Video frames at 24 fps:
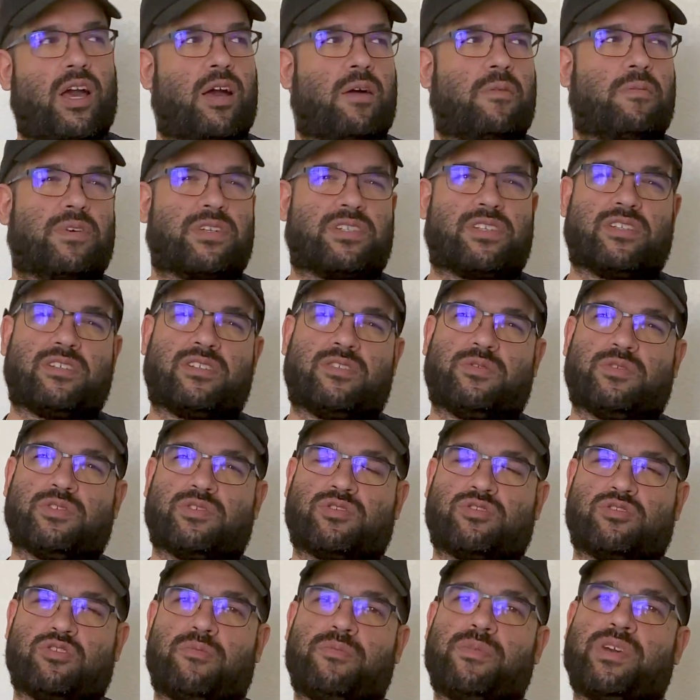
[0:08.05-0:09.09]
But since there was
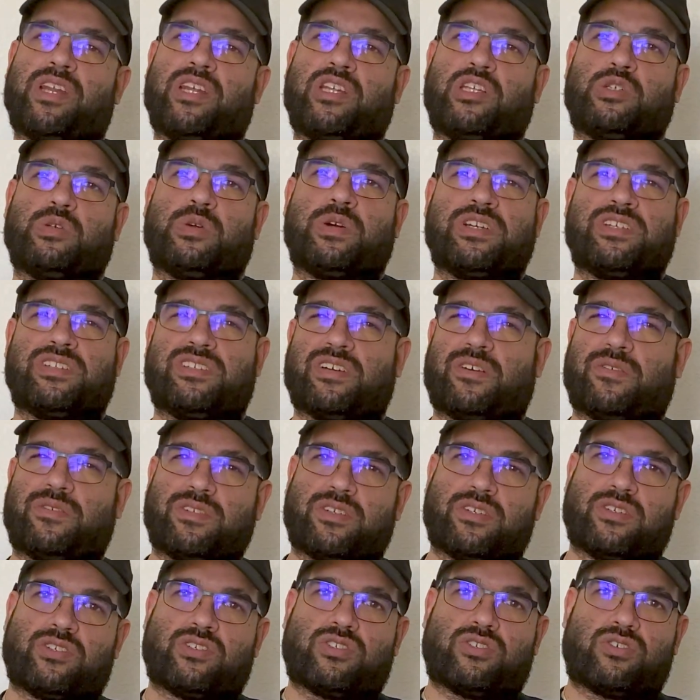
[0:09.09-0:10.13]
so many choices, I
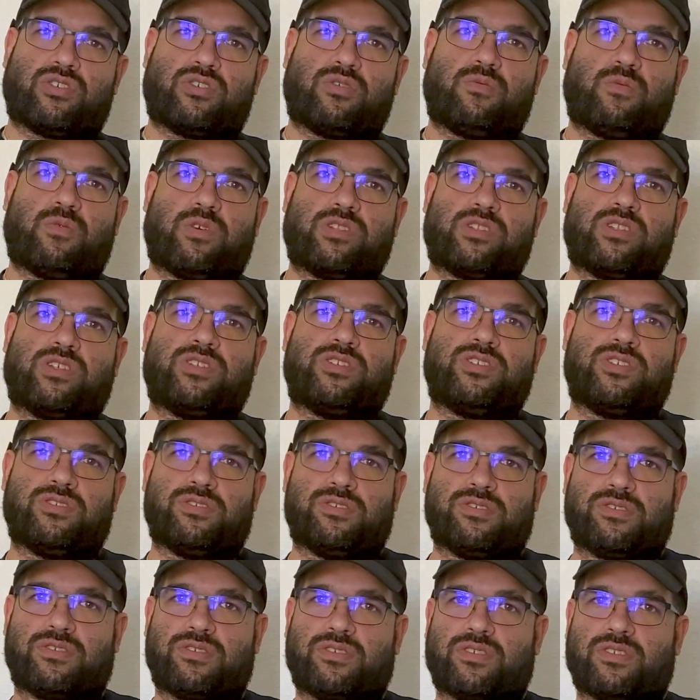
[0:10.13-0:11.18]
wasn't sure what to
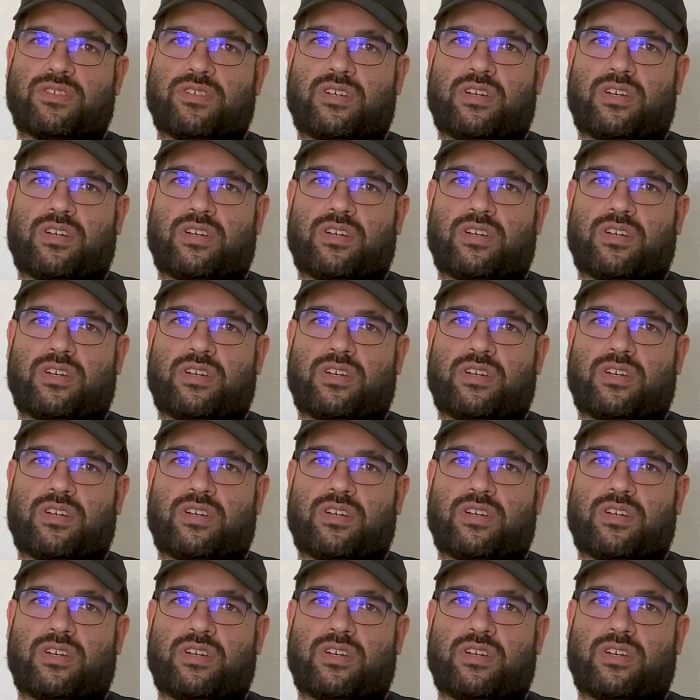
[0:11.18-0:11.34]
choose